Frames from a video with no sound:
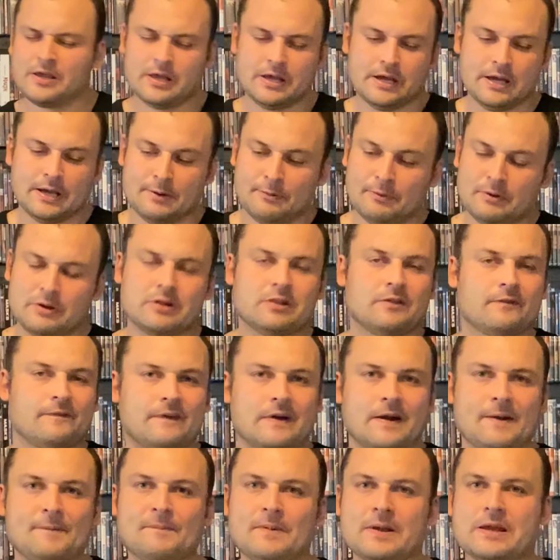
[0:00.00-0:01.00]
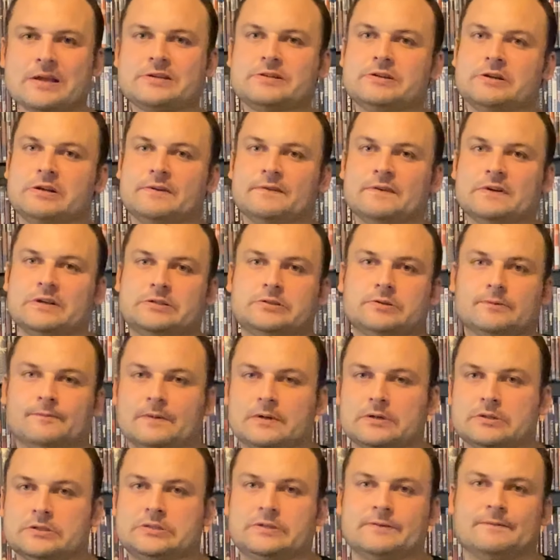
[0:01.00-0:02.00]
Uh, one of the very best Universal
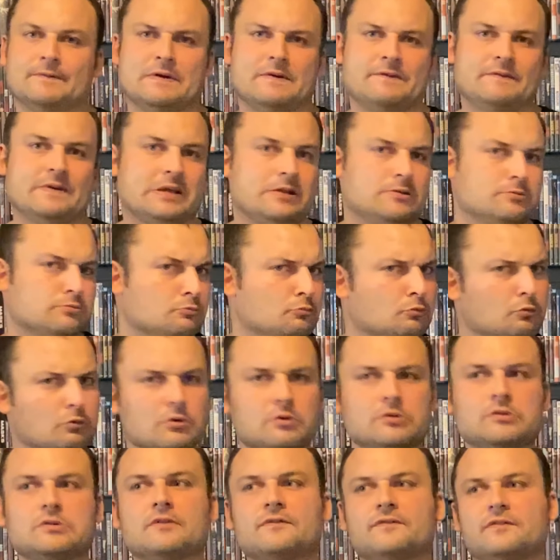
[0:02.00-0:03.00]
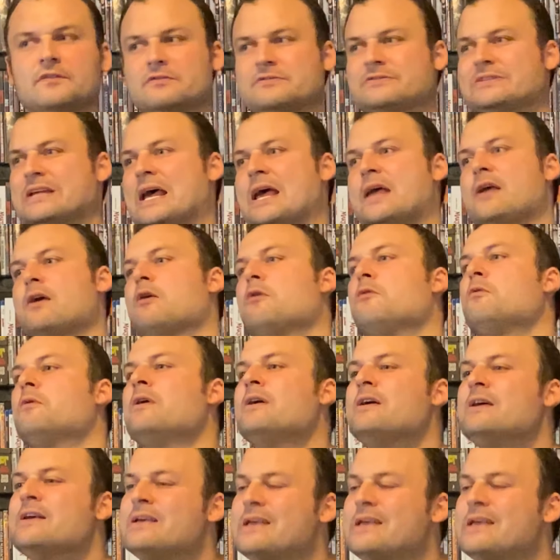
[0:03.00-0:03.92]
Monster movies, wonderful tale